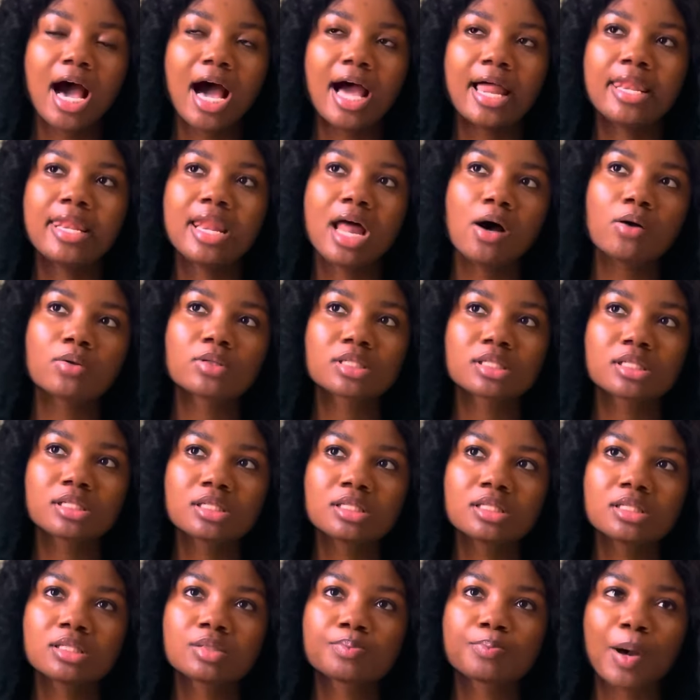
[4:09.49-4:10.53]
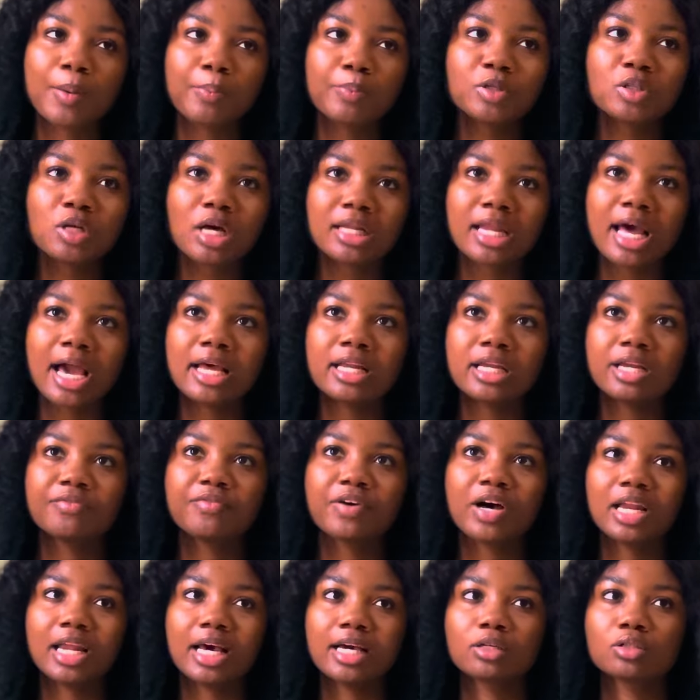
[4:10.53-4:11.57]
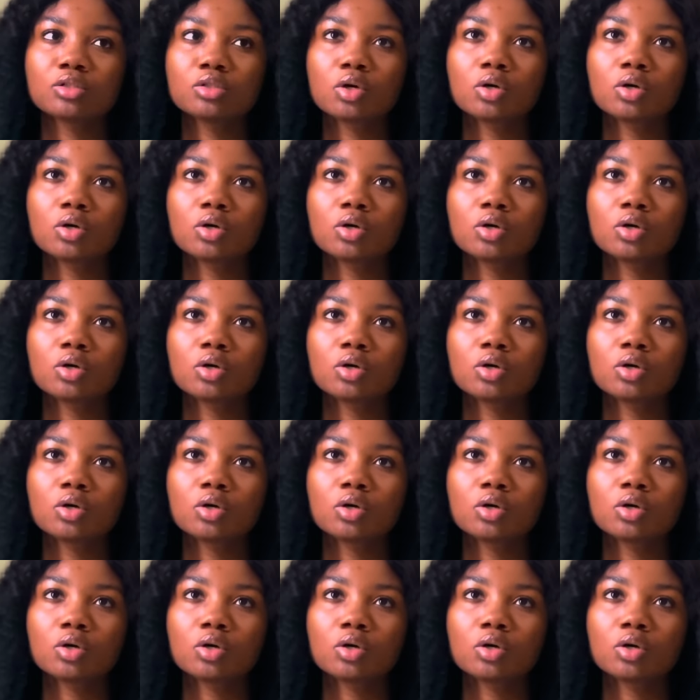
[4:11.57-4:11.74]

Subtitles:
And now, since Papito and I never like